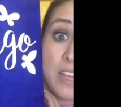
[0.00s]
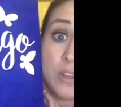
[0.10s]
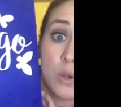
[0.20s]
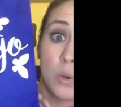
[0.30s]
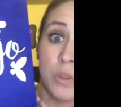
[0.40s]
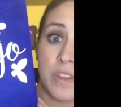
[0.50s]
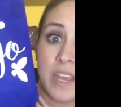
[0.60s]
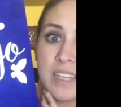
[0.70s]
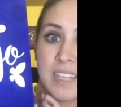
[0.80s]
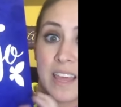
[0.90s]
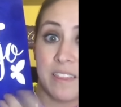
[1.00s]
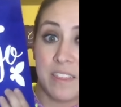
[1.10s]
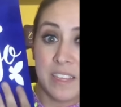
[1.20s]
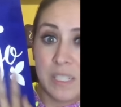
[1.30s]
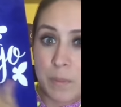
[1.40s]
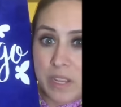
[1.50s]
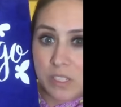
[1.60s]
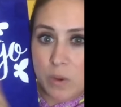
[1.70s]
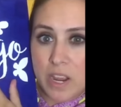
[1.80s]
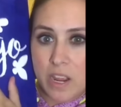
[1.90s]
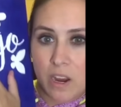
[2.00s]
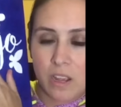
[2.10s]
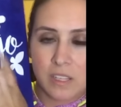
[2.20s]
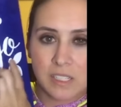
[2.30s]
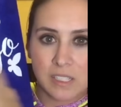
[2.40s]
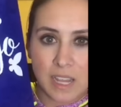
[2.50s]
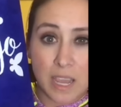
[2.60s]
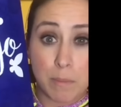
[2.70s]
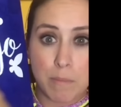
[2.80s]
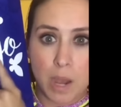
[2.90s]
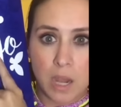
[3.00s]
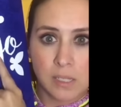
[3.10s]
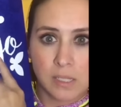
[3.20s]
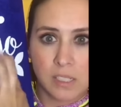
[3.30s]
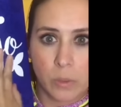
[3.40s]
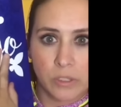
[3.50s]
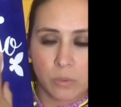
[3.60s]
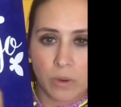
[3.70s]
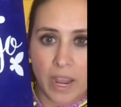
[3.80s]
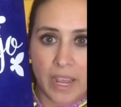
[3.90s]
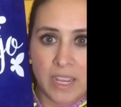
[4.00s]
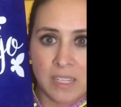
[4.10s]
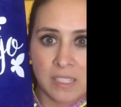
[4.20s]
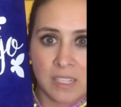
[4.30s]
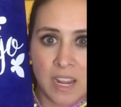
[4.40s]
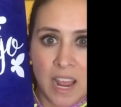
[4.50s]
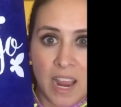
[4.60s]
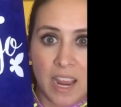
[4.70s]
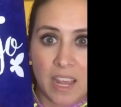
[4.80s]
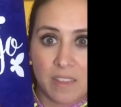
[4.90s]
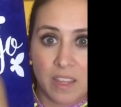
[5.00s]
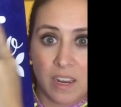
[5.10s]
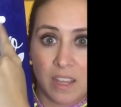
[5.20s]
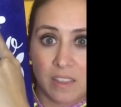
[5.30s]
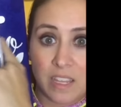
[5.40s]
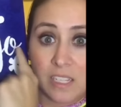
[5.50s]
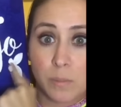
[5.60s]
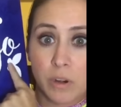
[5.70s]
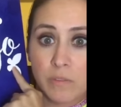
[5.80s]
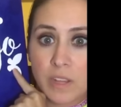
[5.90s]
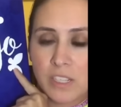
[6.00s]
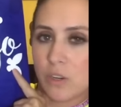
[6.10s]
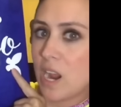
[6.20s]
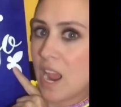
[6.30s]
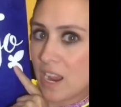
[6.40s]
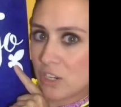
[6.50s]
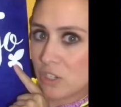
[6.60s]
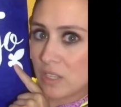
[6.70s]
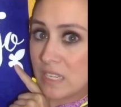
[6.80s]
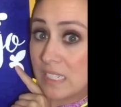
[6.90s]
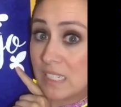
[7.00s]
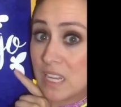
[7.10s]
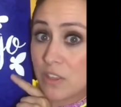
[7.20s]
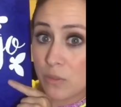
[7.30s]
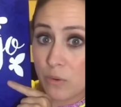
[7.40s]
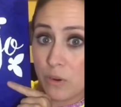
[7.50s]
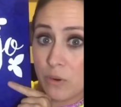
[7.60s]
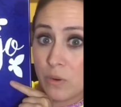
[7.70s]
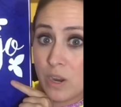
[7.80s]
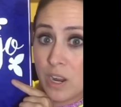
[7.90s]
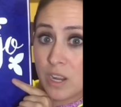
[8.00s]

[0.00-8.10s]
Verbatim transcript: And the cool thing is that this piece right here, this is like embossed, so it's raised. And then these butterflies are actually see-through.